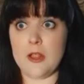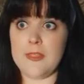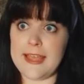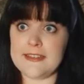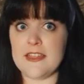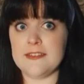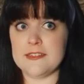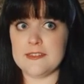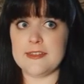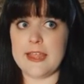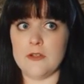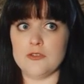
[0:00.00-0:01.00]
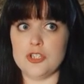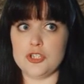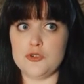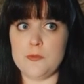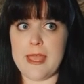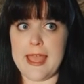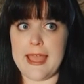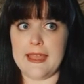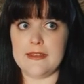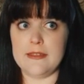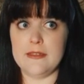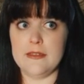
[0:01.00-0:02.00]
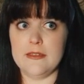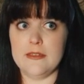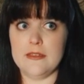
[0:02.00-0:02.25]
Well, that doesn't sound too bad.